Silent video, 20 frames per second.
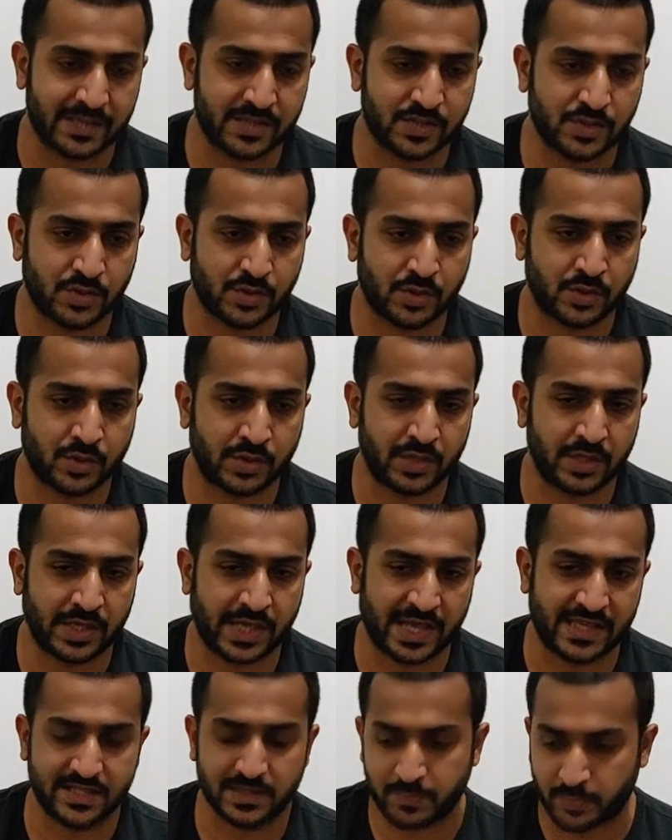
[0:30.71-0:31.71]
So he
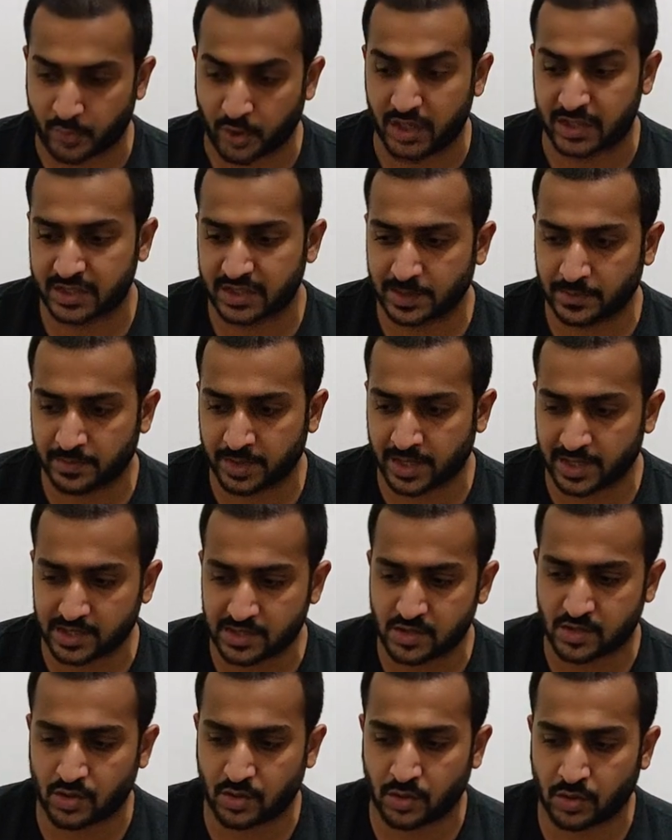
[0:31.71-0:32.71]
hasn't bought them yet,
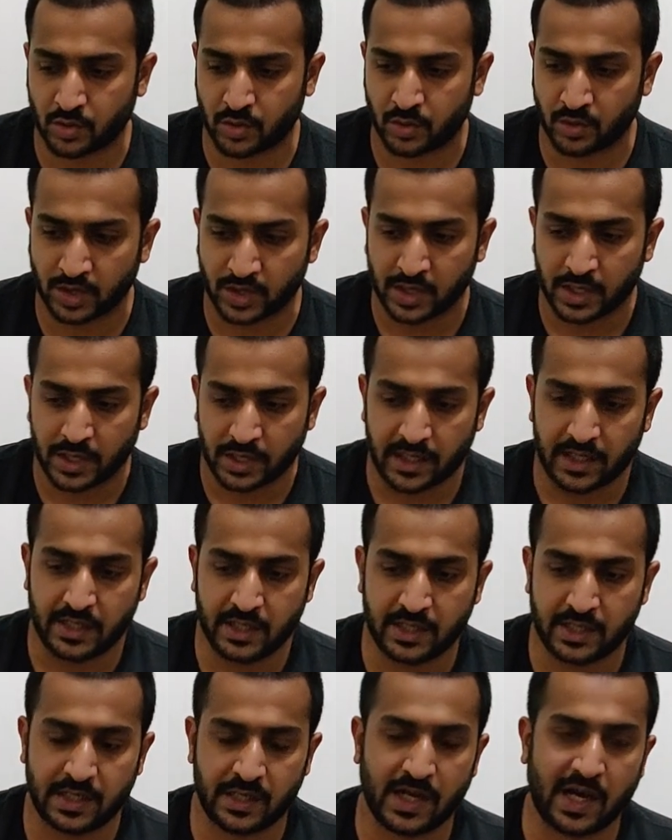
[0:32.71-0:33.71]
so
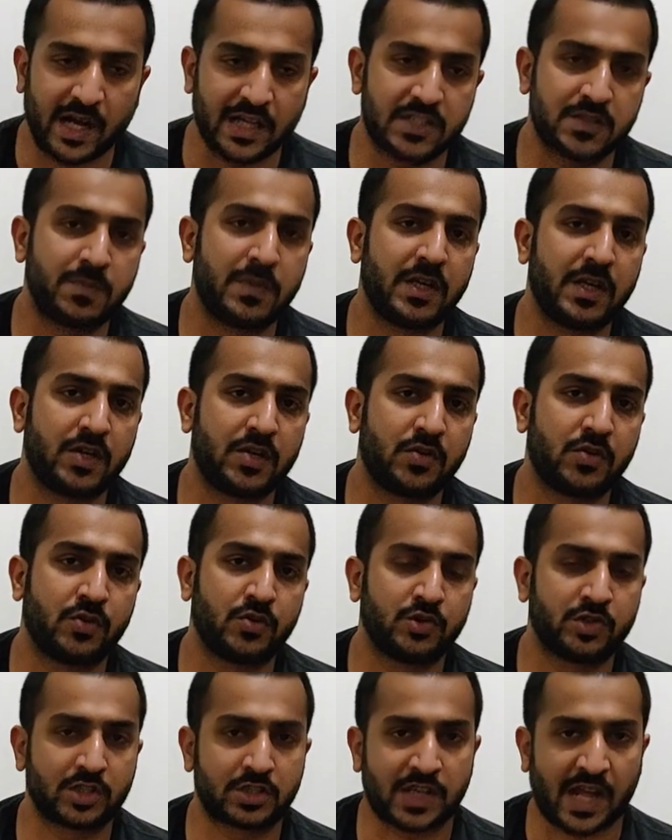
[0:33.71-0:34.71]
he asked me
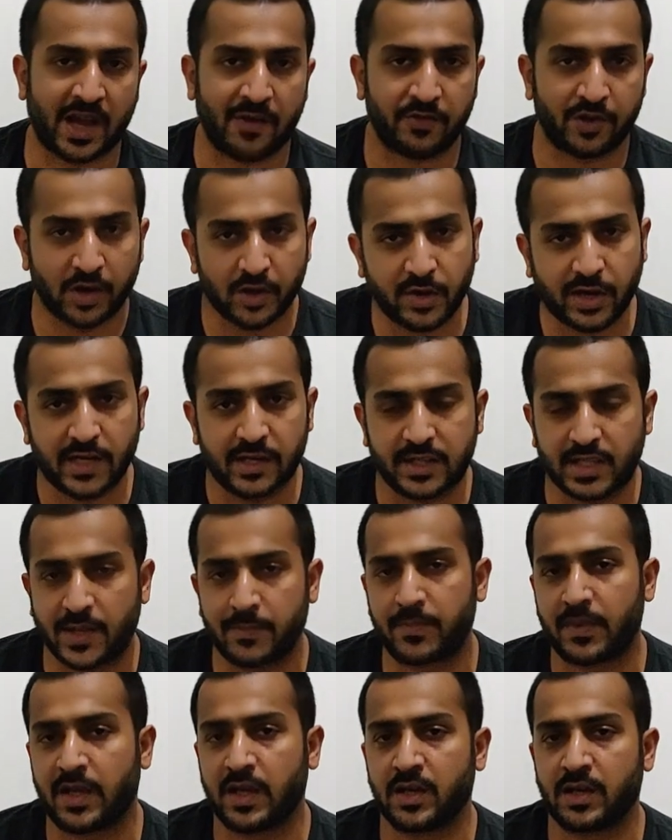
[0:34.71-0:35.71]
to just have a look at
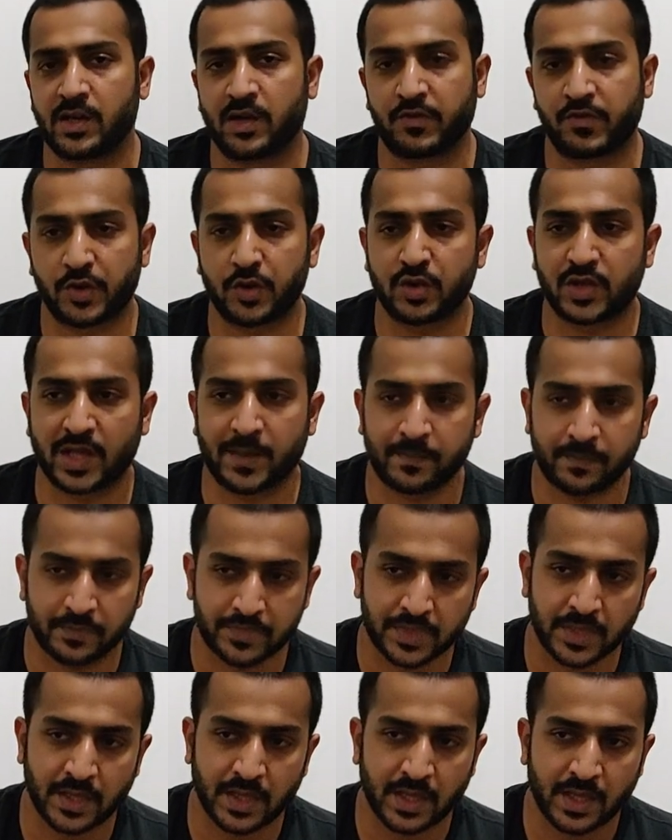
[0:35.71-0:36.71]
them and review them
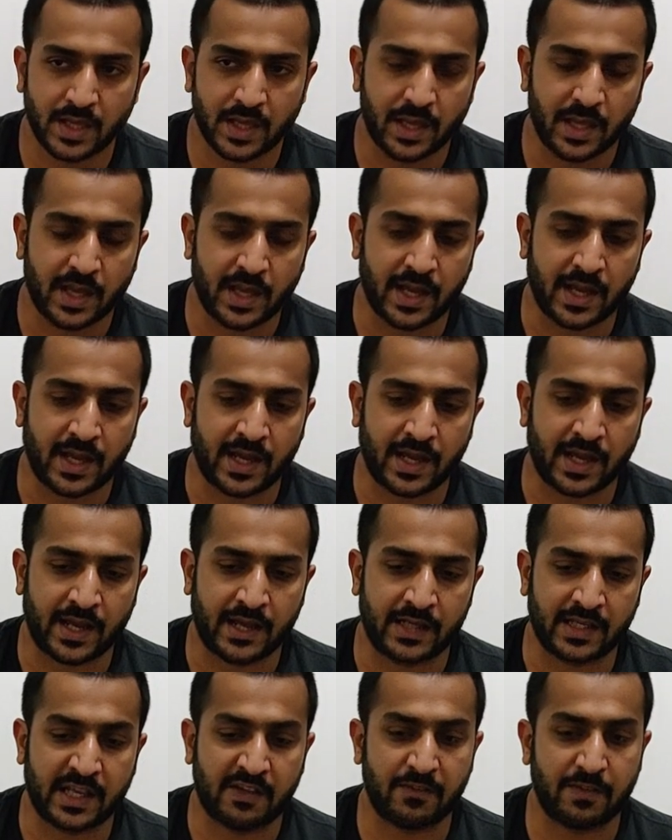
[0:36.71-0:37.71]

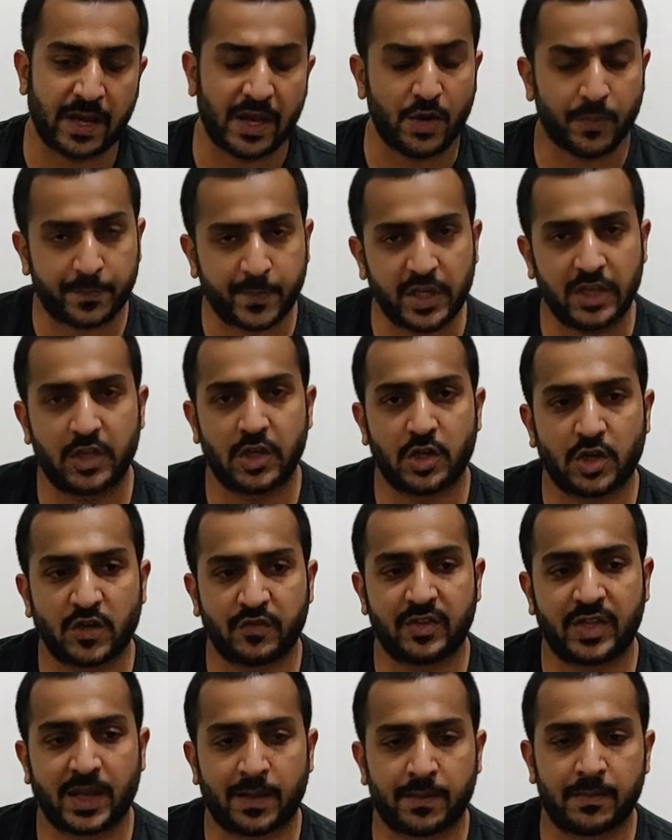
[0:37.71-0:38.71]
and give my opinion
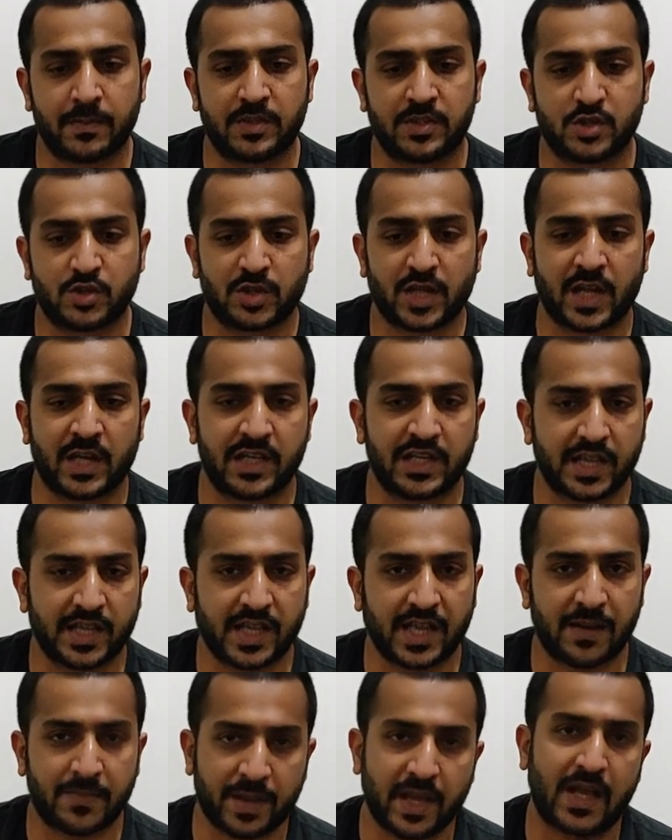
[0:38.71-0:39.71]
of them so that he
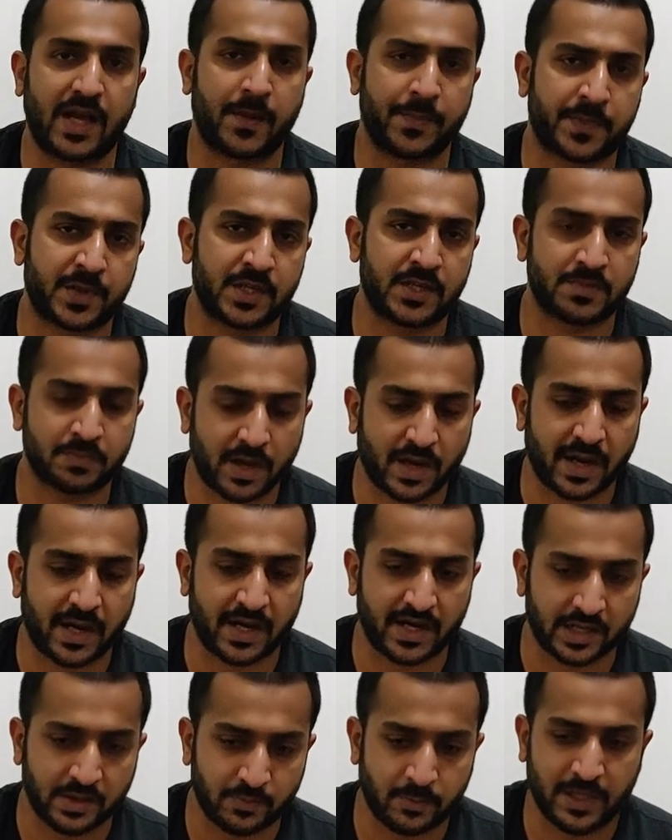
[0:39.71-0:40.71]
can make up his
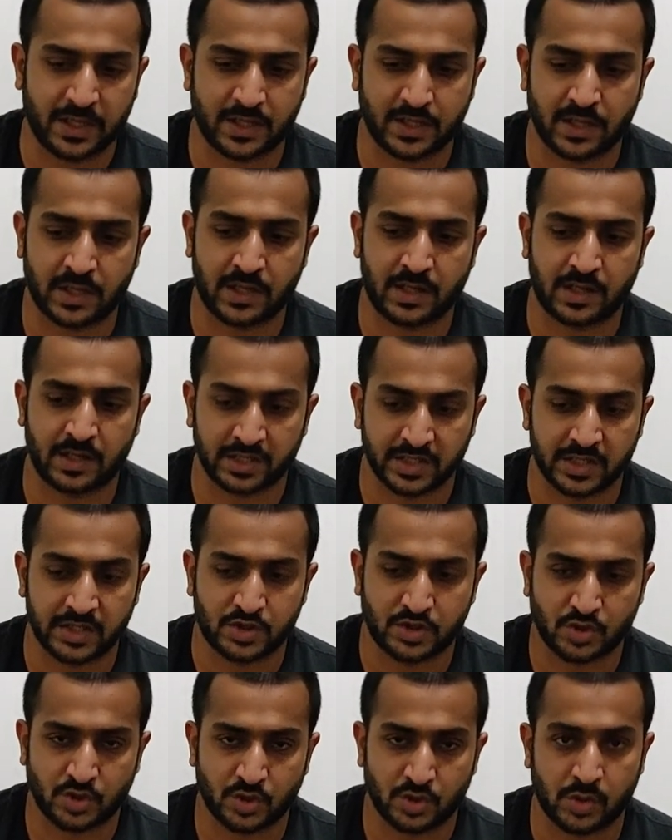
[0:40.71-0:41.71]
mind whether he
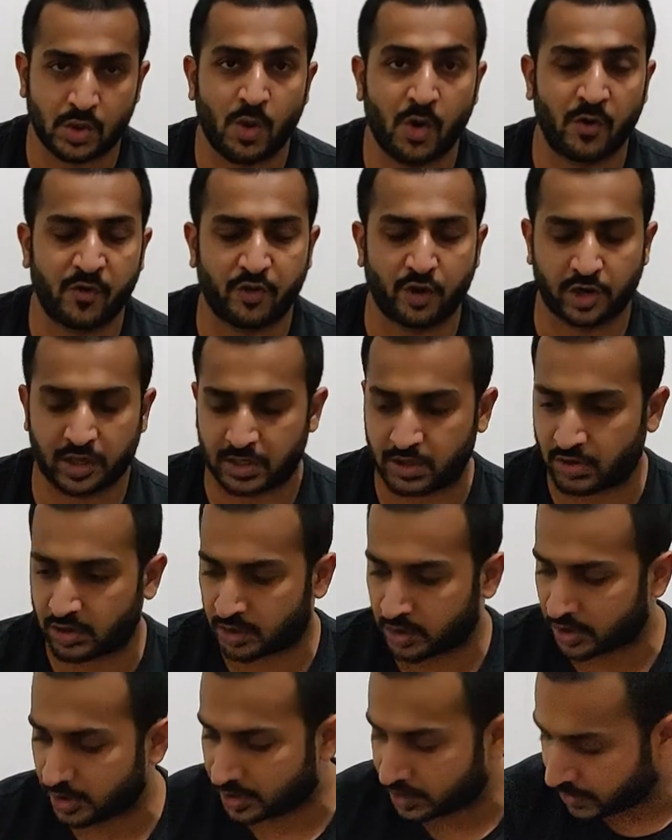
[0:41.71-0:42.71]
should go for it or
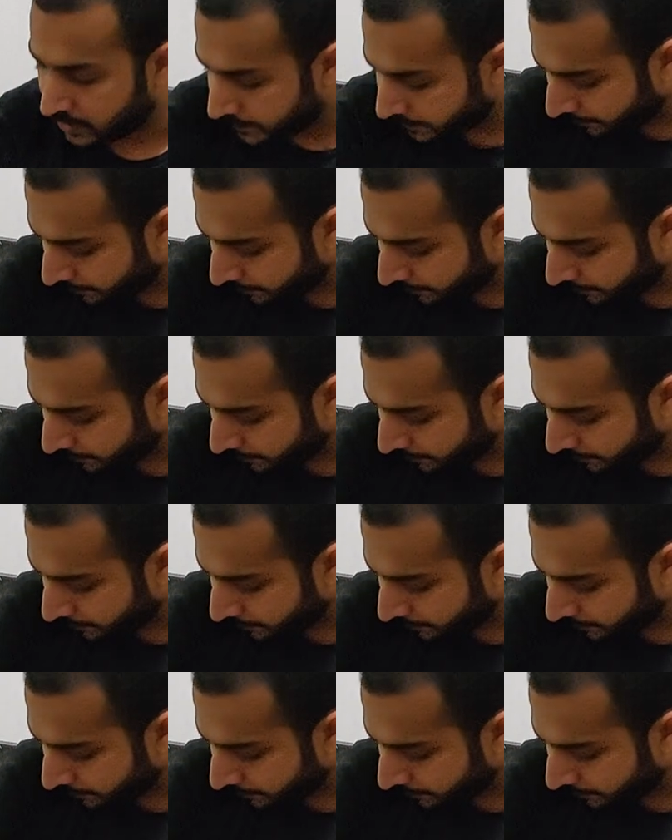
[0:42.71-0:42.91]
not.